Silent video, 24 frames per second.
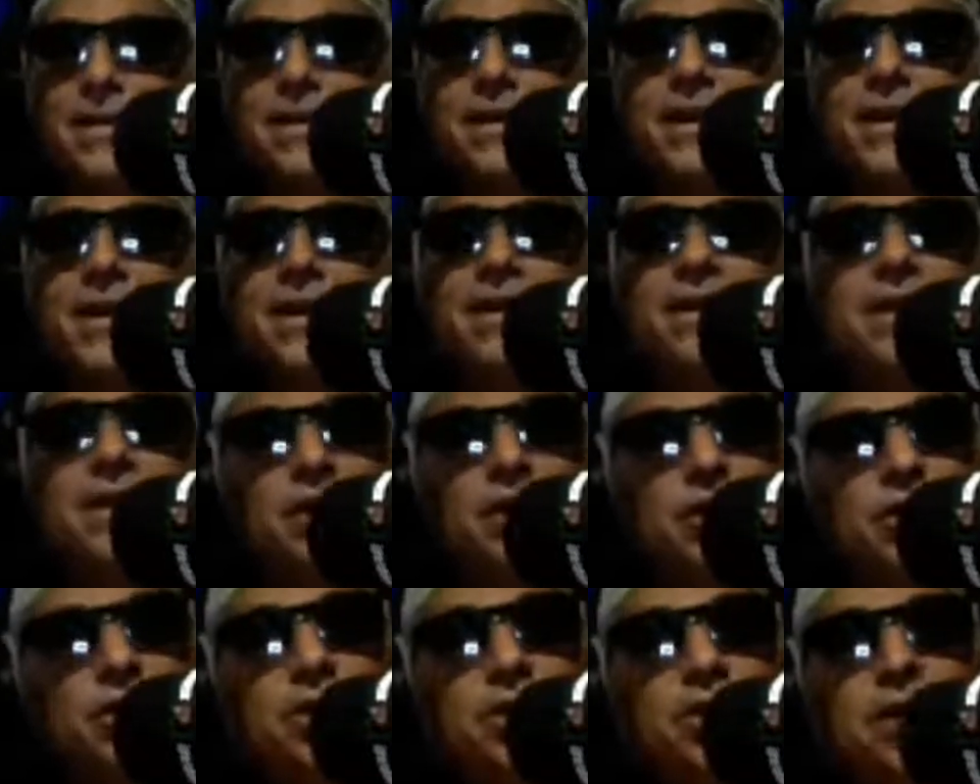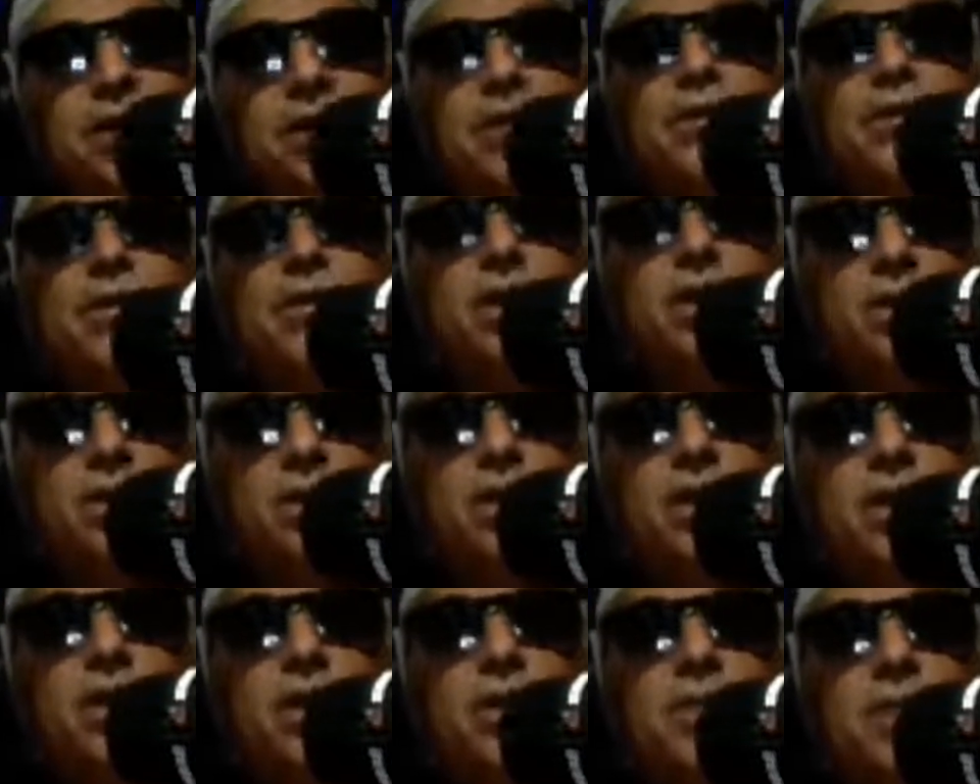and get her in here, let her
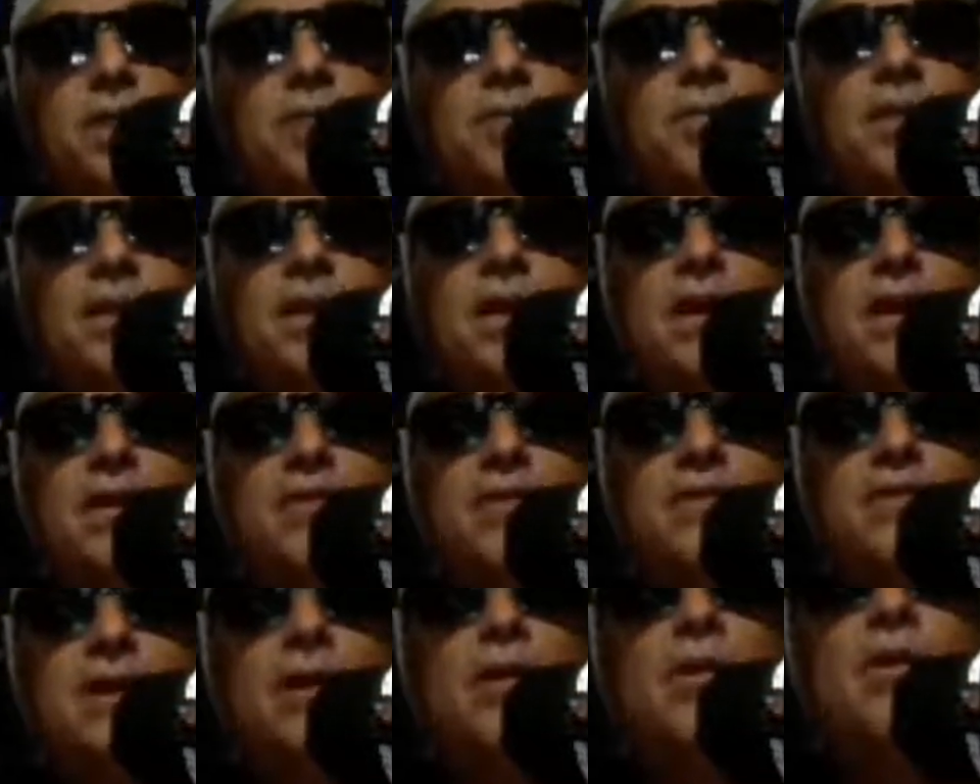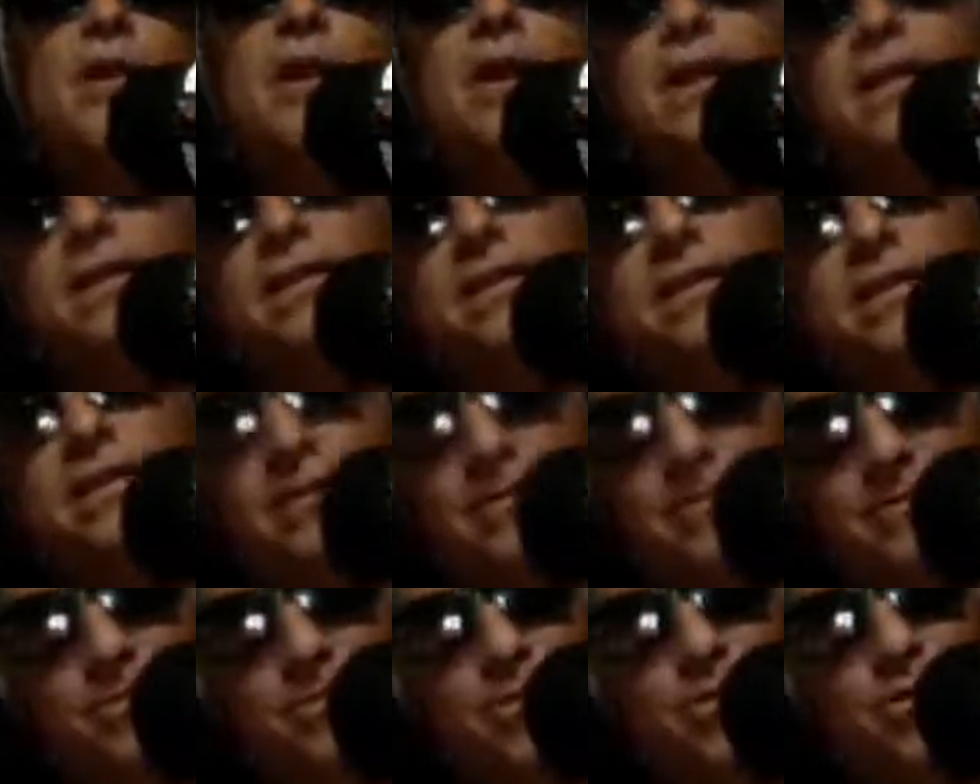hear me play it and say, okay,
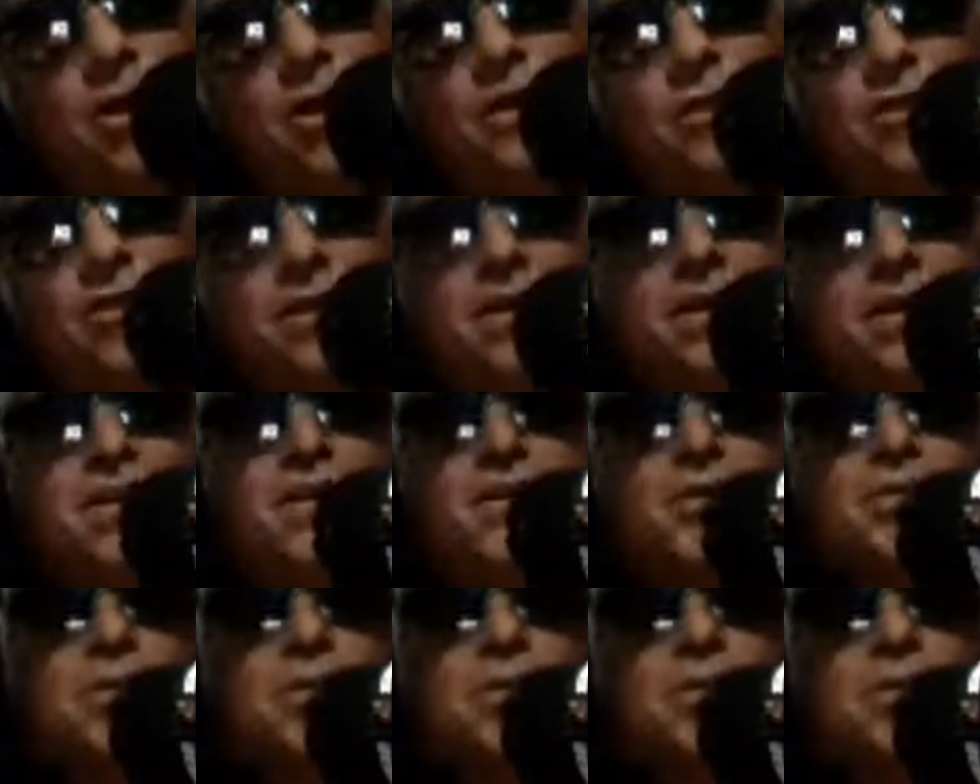try singing this